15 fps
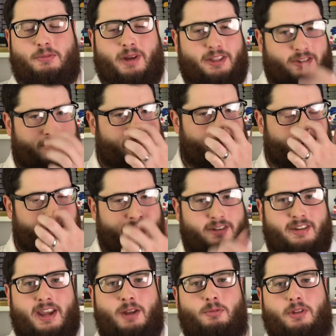about the story
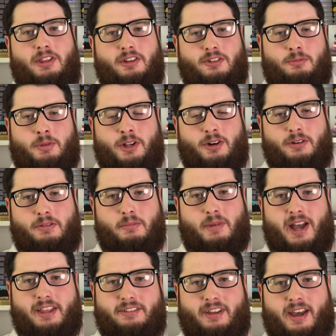contained within Splinter of the
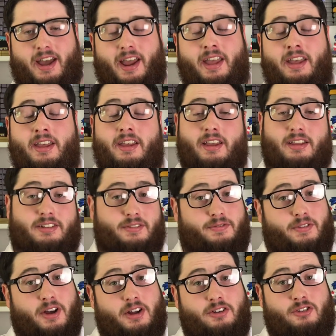Mind's Eye. It's a
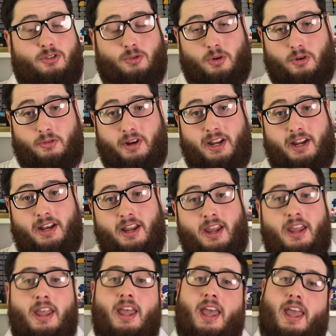fun, short read,
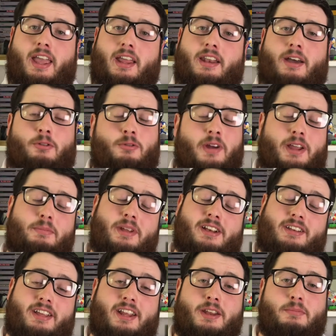and I would recommend
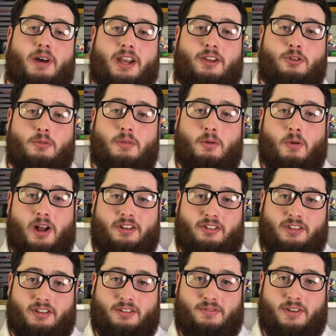it to anybody who would be
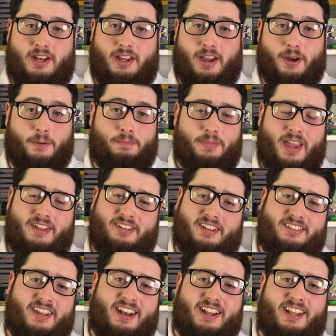watching this video. As I
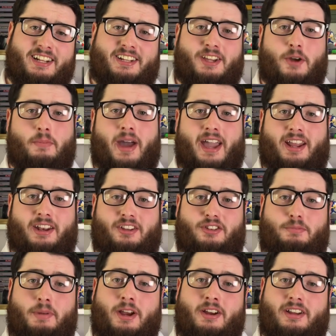said, I like to go back and
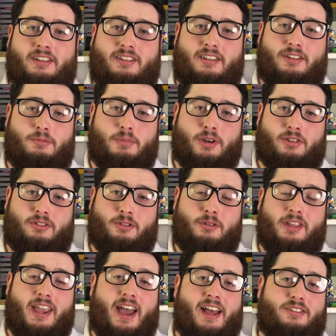experience these books through
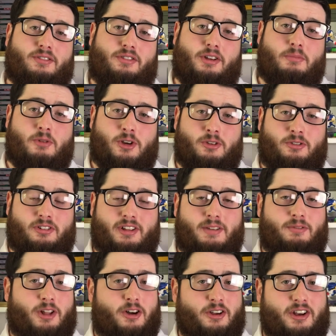the eyes of someone who's
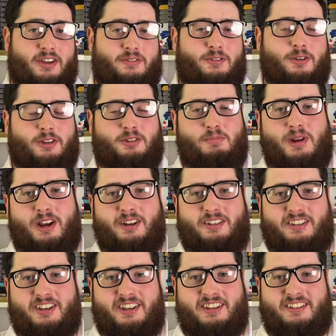lived long enough to experience
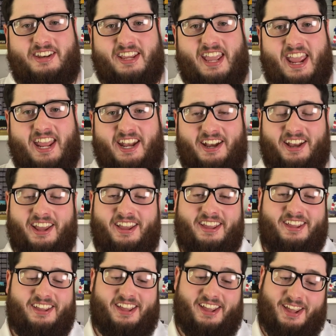the Disney canon,
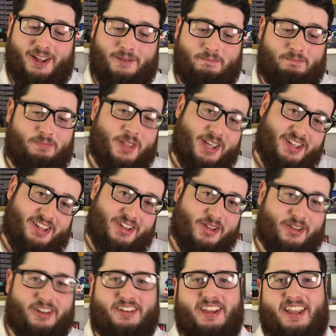and you
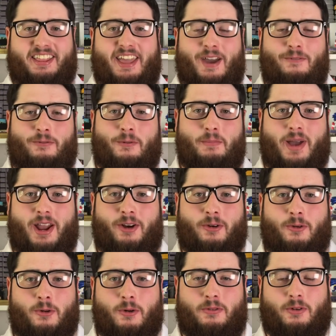can take that for better
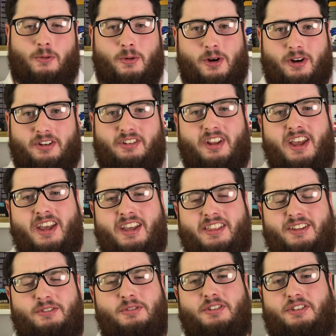or for worse.
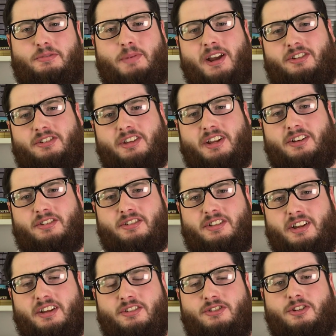This one's especially
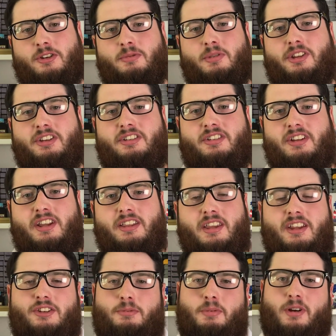interesting because you can really see the
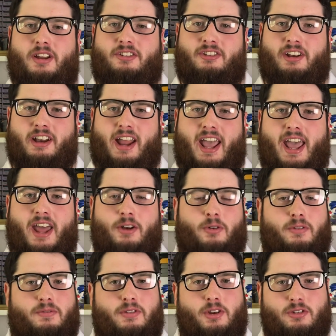inspiration it had
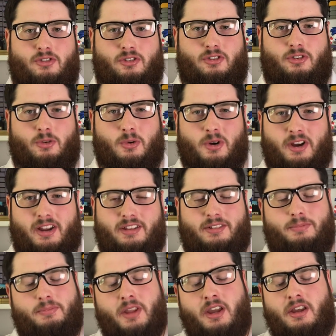on future stories.
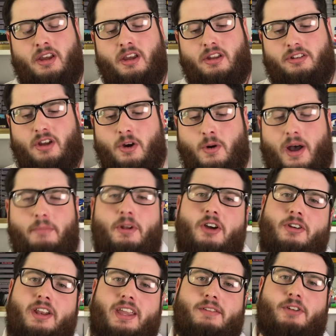So I'm not
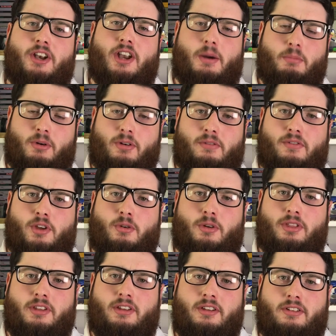going to give a number review
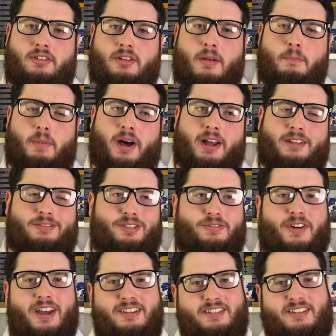on these, but
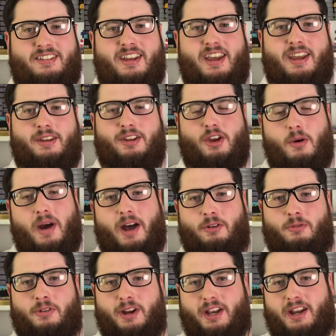suffice to say, go out
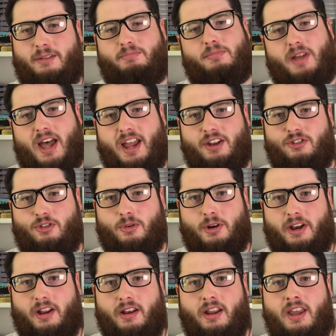and read it. I
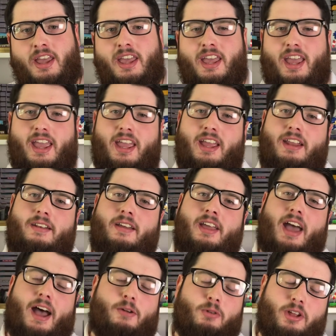enjoyed it. And
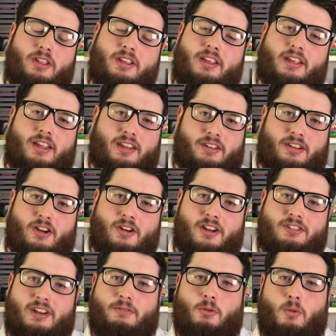I really
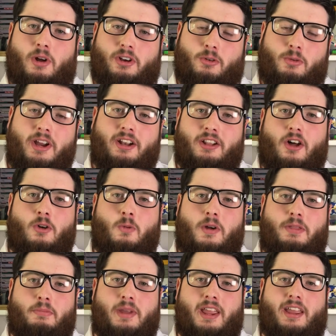encourage everyone to read along
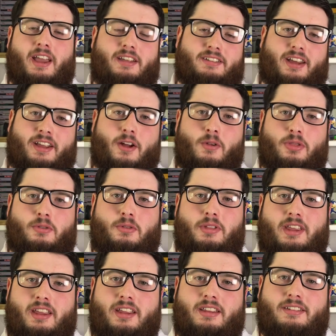with me as I go through
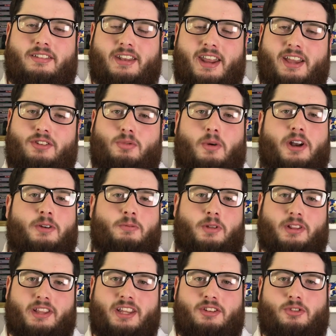these. The next one in
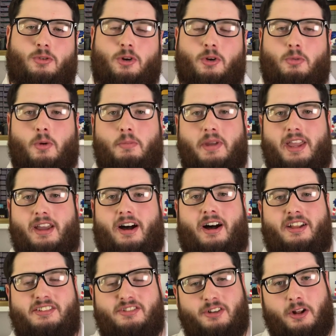release order will be
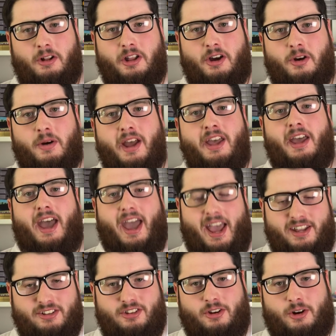Han Solo
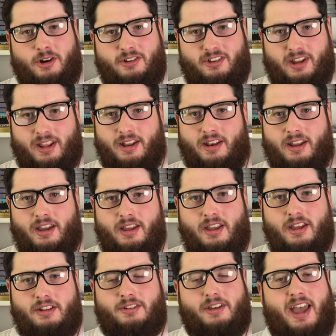at Star's End.
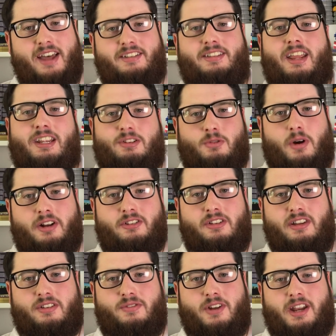So guys, thanks for watching
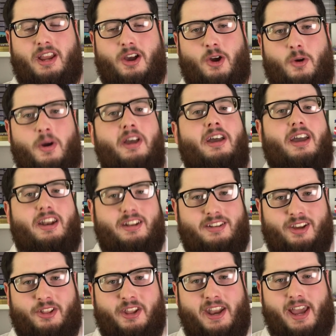this video, and
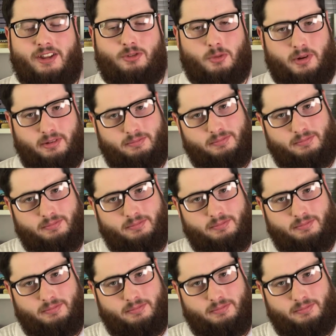until the next one,